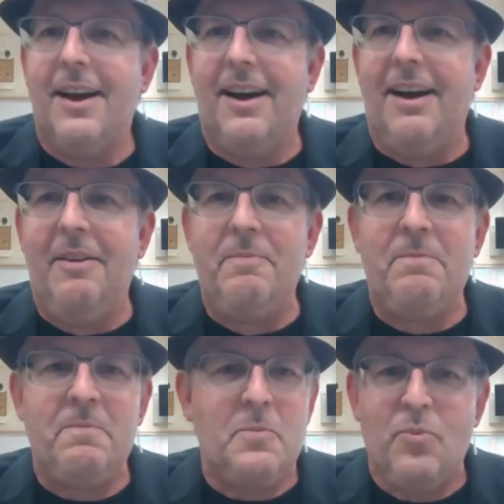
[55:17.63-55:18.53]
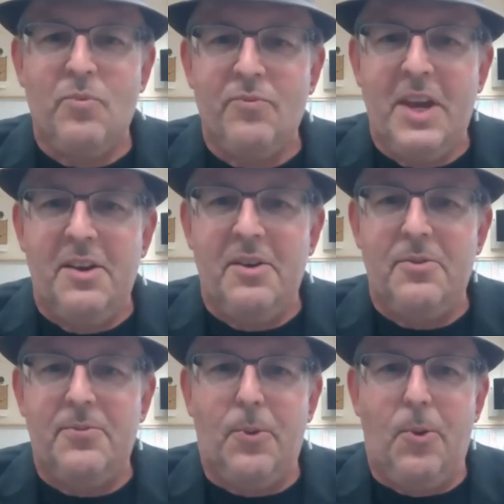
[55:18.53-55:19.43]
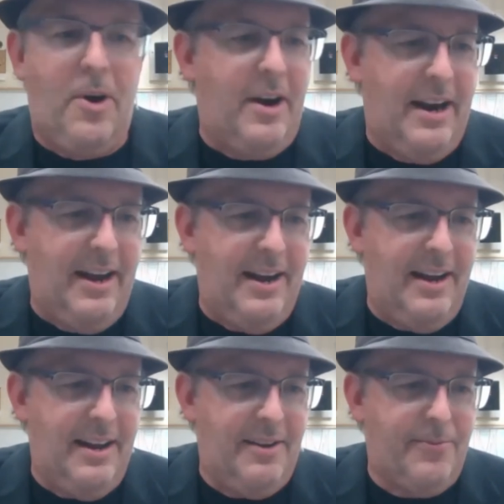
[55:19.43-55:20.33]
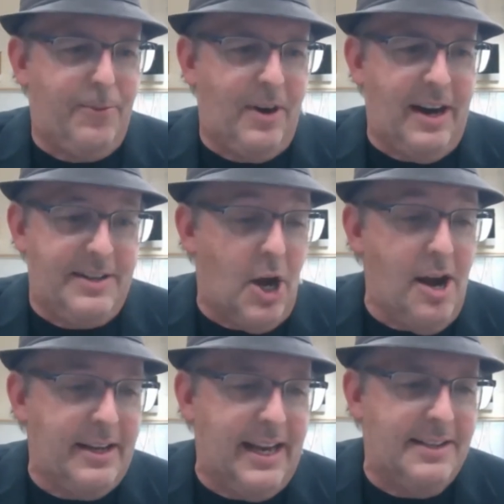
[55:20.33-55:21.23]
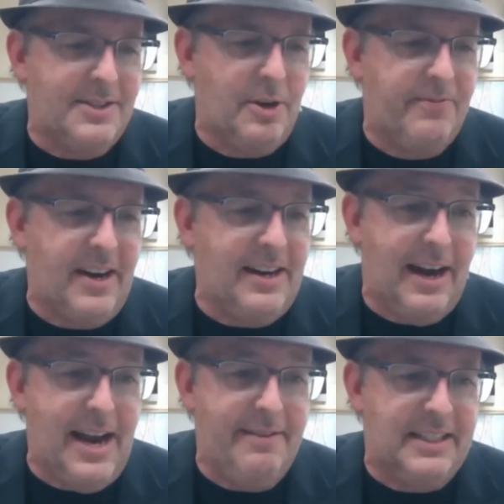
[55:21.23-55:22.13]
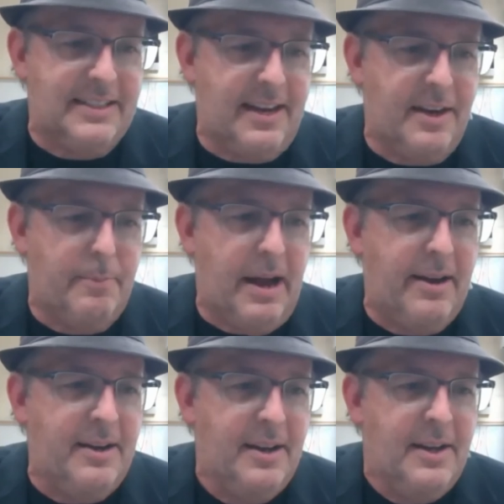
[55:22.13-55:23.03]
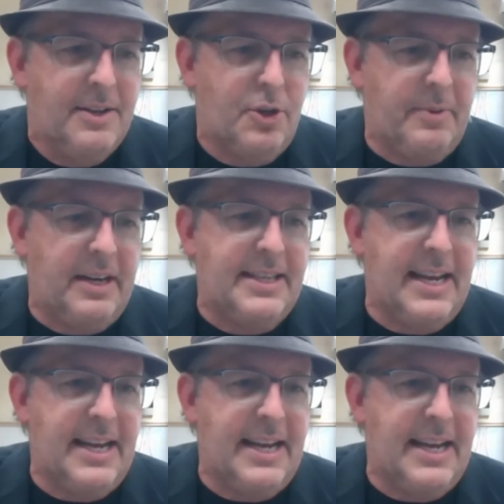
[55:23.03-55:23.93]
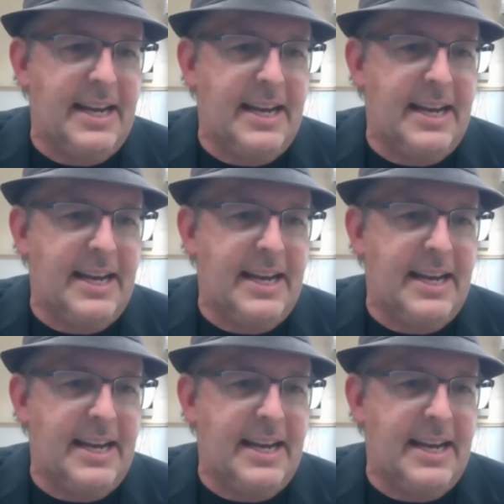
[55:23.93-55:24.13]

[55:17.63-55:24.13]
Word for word: um, for, uh, for a talk yet. So I'm very kind of excited about it. So I'm going to take us